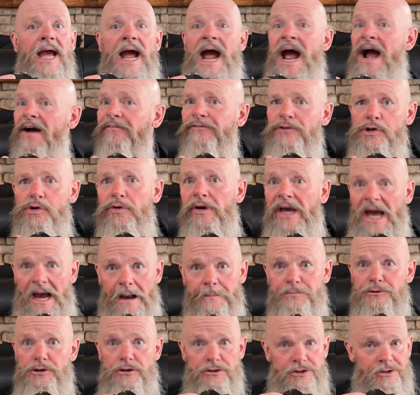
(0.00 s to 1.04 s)
After you
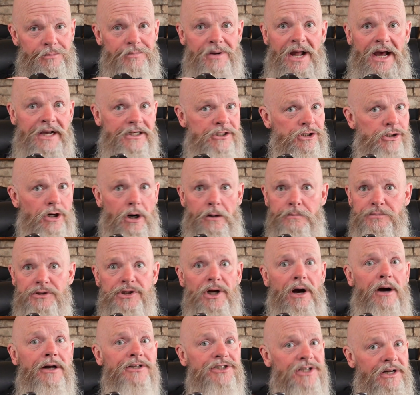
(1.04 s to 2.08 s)
capture some nice sharp
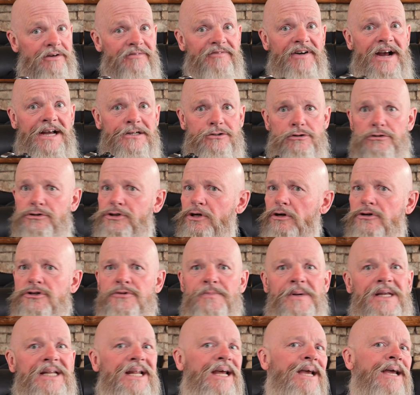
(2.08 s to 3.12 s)
shots at a faster shutter
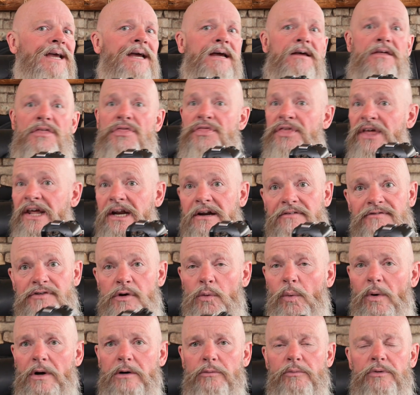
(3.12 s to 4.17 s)
speed, then if
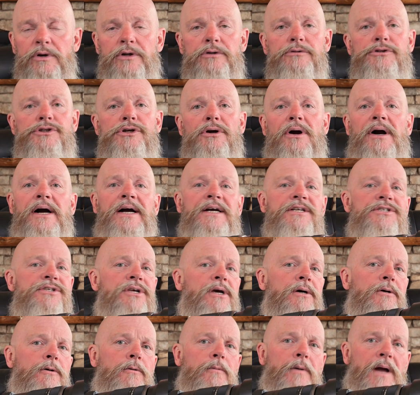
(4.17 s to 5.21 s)
you want to reduce your
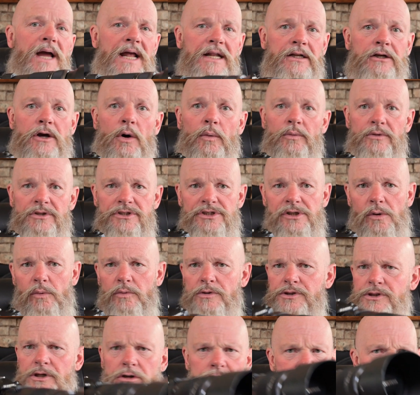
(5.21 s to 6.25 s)
ISO and go with a
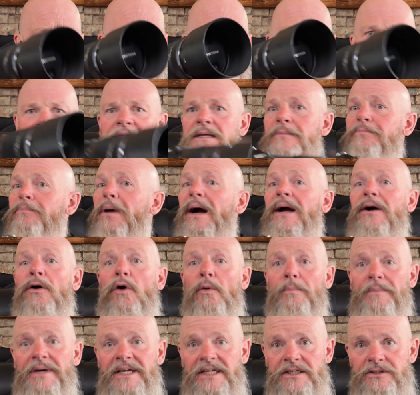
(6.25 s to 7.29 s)
slower shutter speed, then by
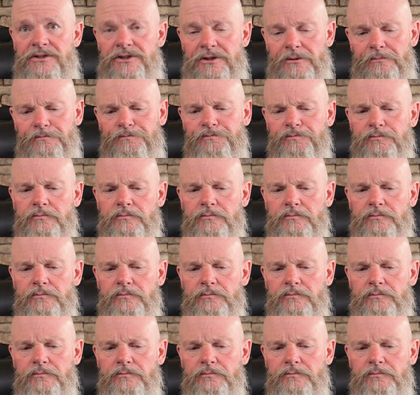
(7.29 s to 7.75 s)
all means.